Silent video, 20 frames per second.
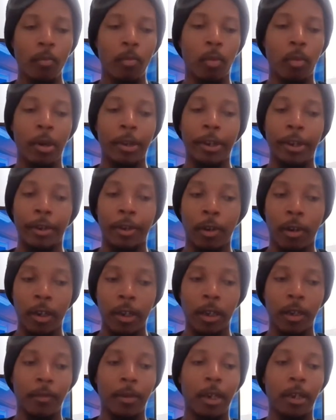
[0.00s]
But while they're
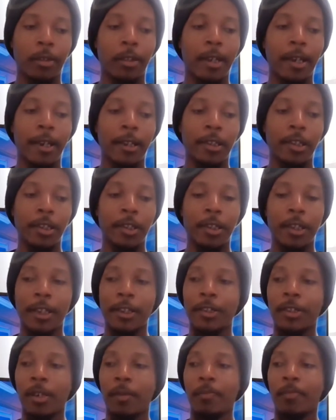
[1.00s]
talking about that, and she
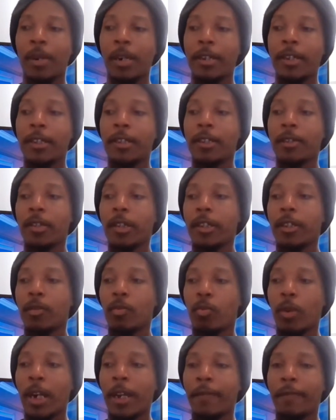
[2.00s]
says something about
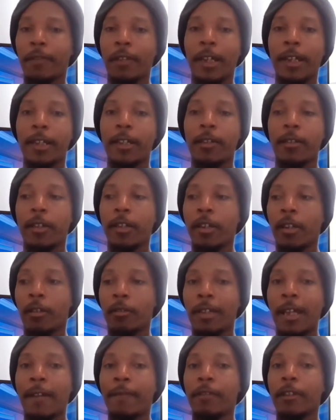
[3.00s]
his wife, like,
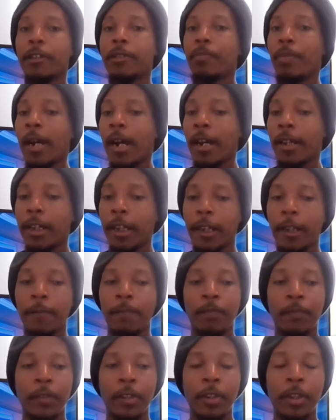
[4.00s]
lifeless
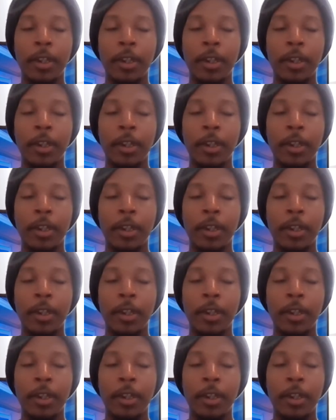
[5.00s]
body,